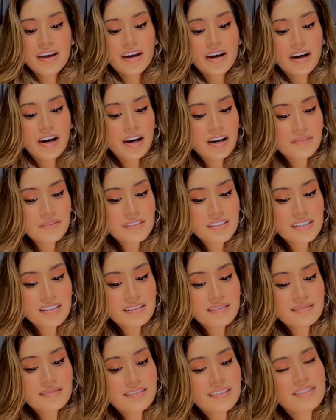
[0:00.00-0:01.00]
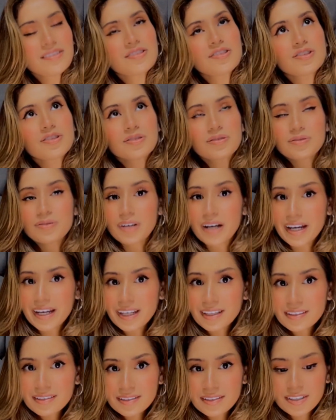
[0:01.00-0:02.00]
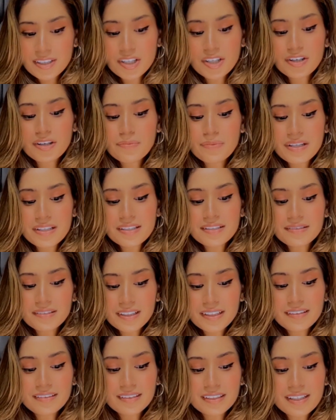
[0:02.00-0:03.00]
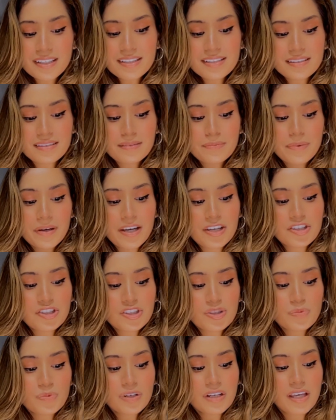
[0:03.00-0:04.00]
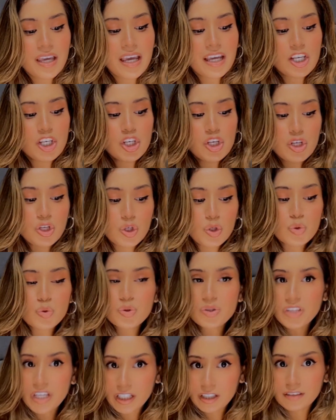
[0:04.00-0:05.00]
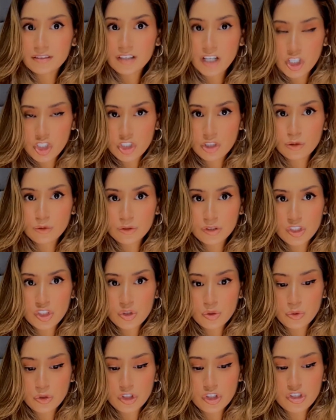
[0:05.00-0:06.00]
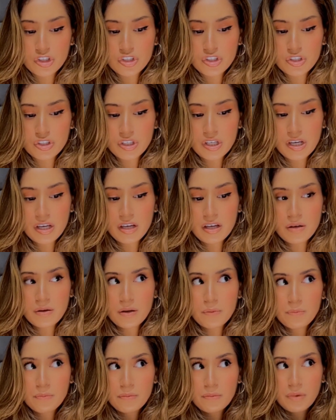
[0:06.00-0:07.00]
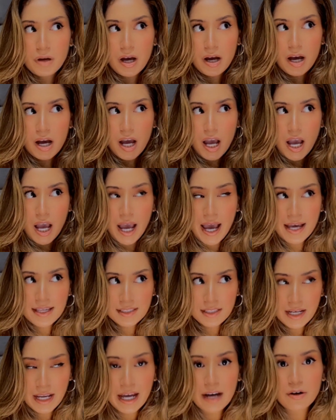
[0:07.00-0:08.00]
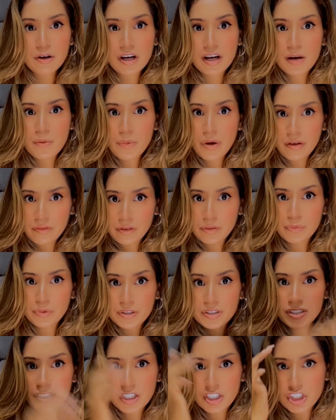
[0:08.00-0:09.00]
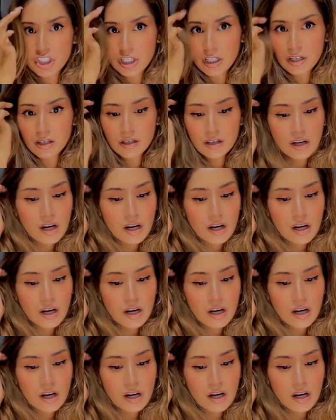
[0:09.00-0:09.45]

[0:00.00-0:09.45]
Often, in trying to cure mental illness, the patients would gain new psychological disorders as an outcome of the procedure.